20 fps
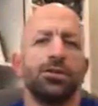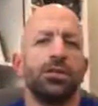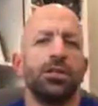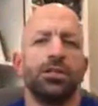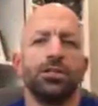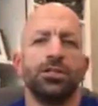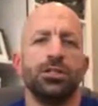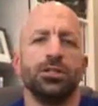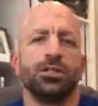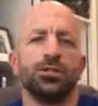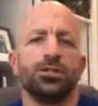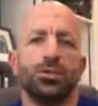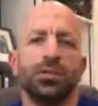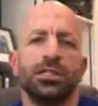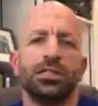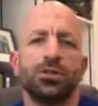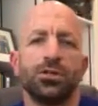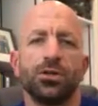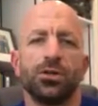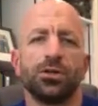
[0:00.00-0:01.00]
you to just
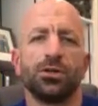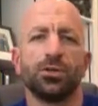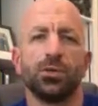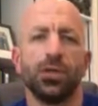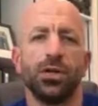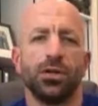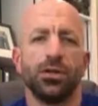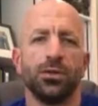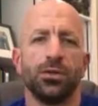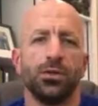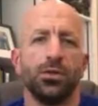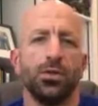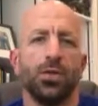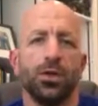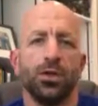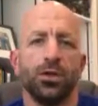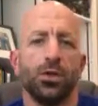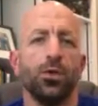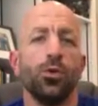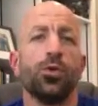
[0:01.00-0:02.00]
research
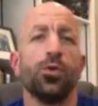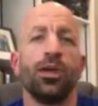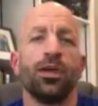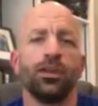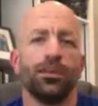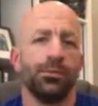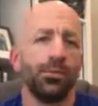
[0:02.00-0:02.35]
what you think